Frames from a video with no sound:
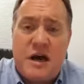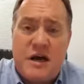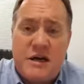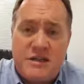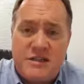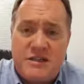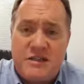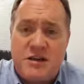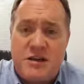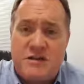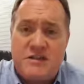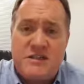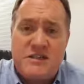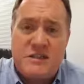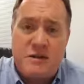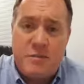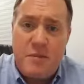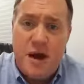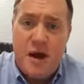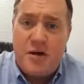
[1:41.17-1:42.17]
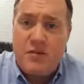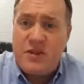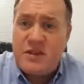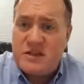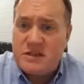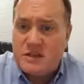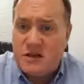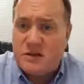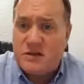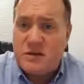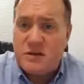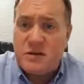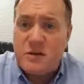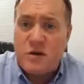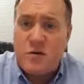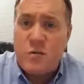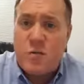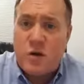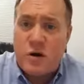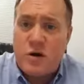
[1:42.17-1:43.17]
starts to mount, they start to
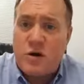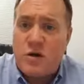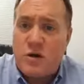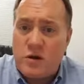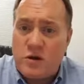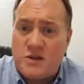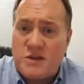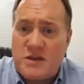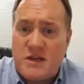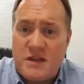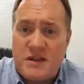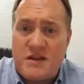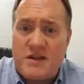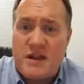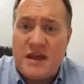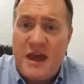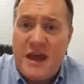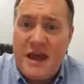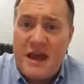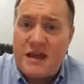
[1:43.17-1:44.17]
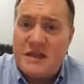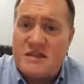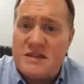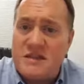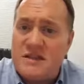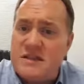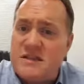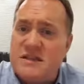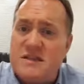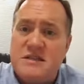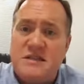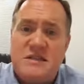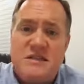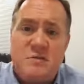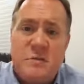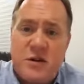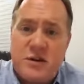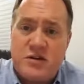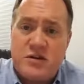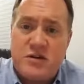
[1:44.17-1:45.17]
look more closely at the case. And this is
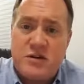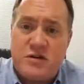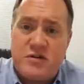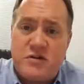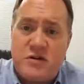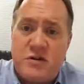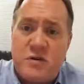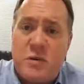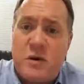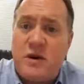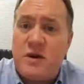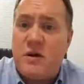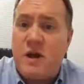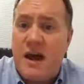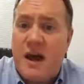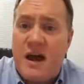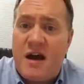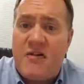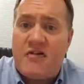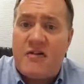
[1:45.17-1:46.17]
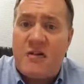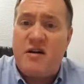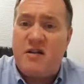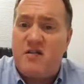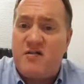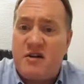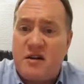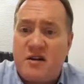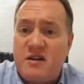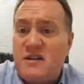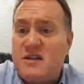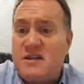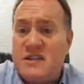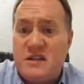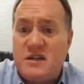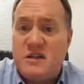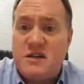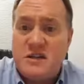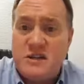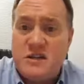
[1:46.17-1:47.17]
especially true when you have a fairly
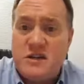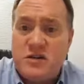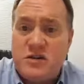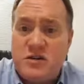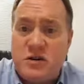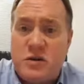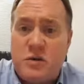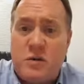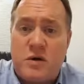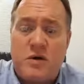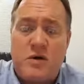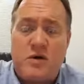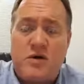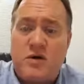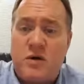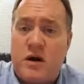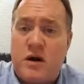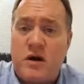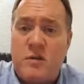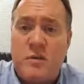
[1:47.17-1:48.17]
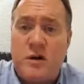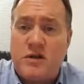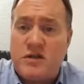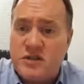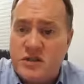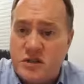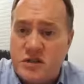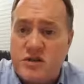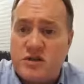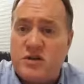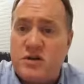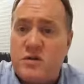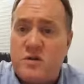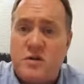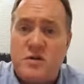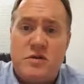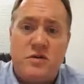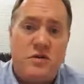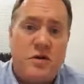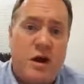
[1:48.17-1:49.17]
serious injury where they're talking about surgery,
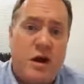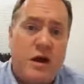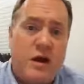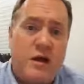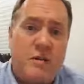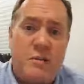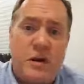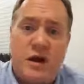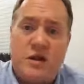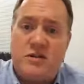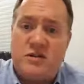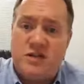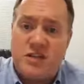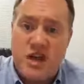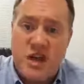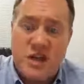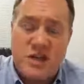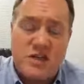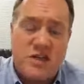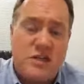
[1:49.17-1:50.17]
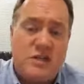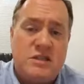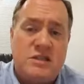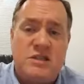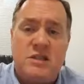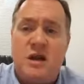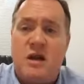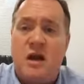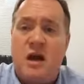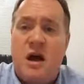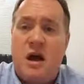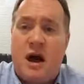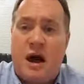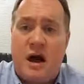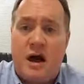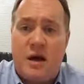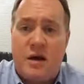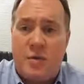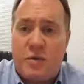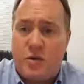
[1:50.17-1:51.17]
where they're talking about injections,
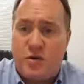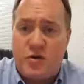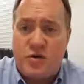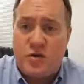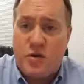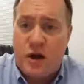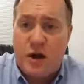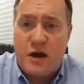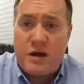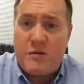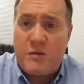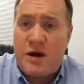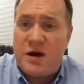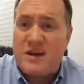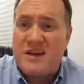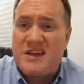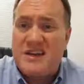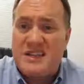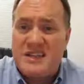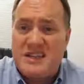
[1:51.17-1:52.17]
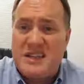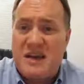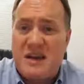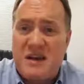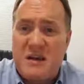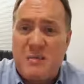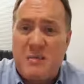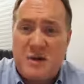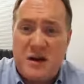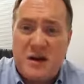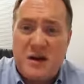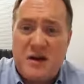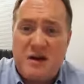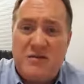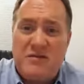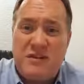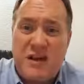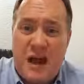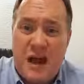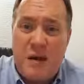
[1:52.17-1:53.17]
where they're talking about an extended period
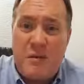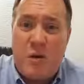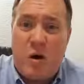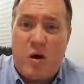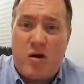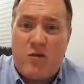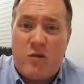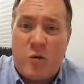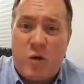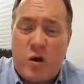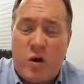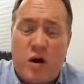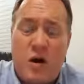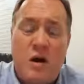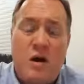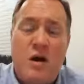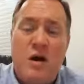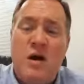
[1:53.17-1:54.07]
of time off work,